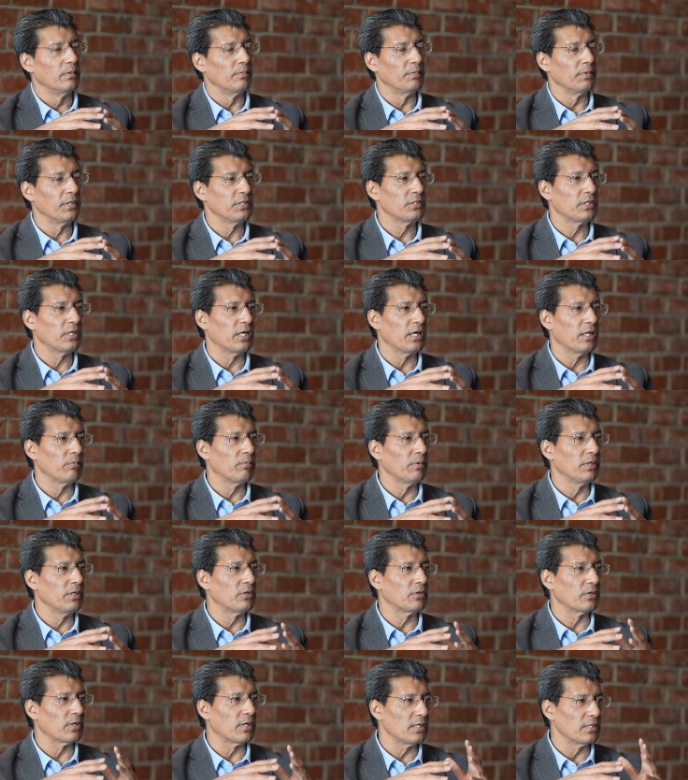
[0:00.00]
which has
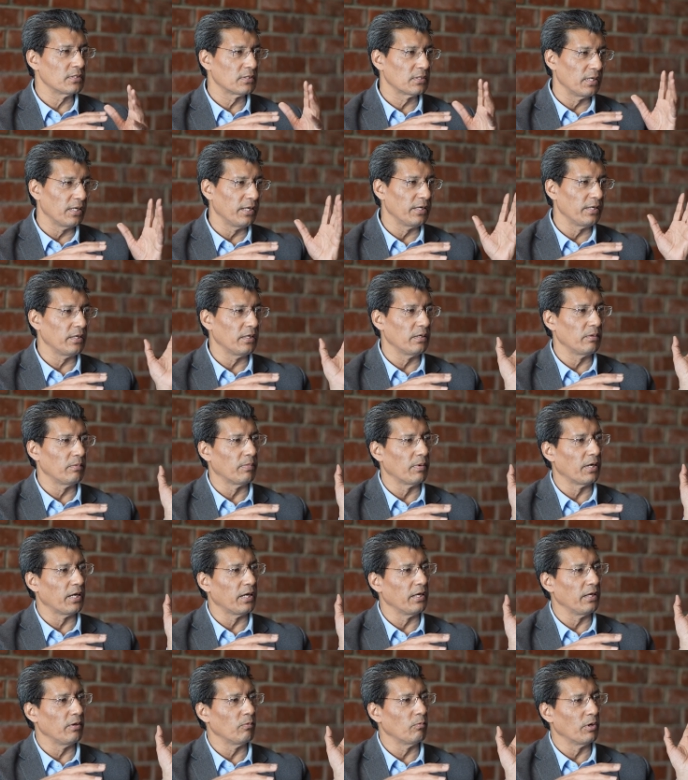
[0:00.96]
been translated
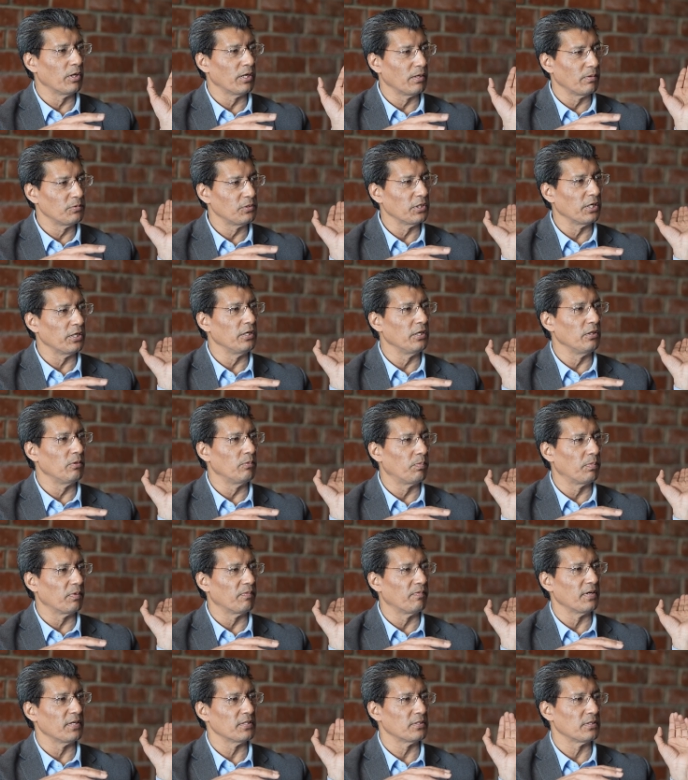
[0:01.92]
by one of Chinese
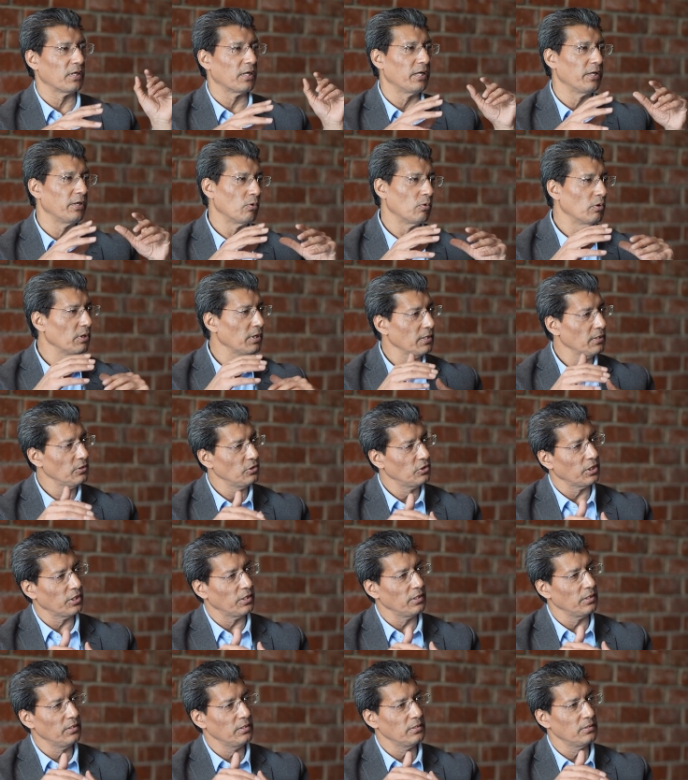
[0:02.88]
professor. I wrote in
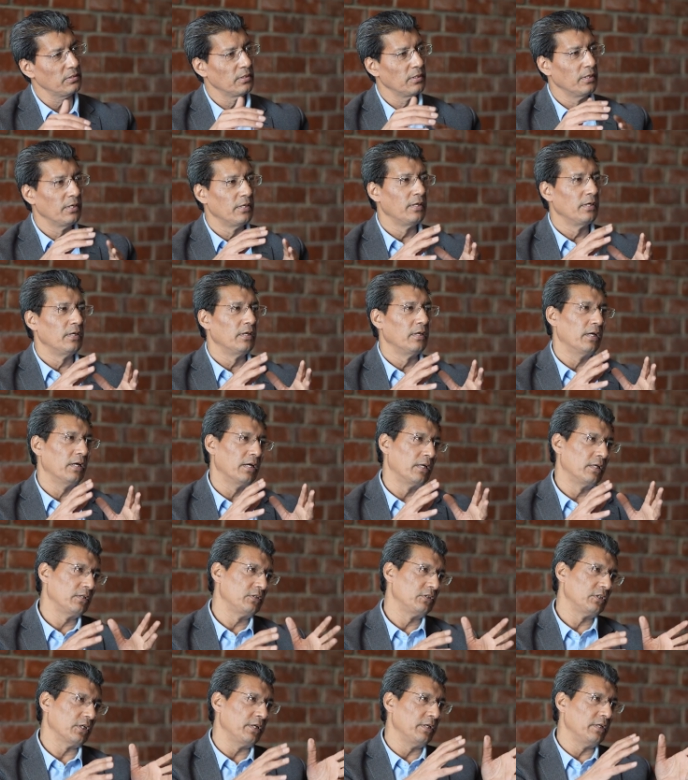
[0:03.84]
Chinese,
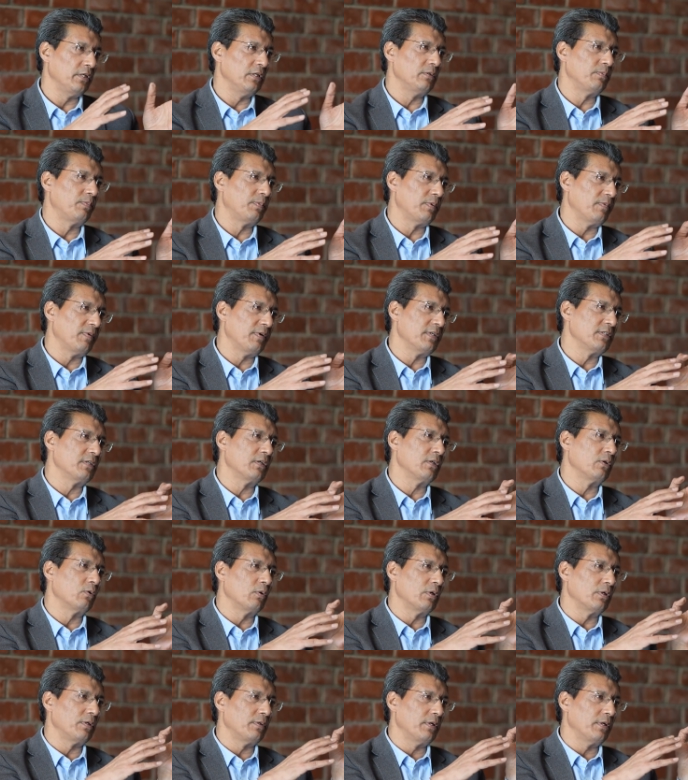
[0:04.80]
and Chinese professor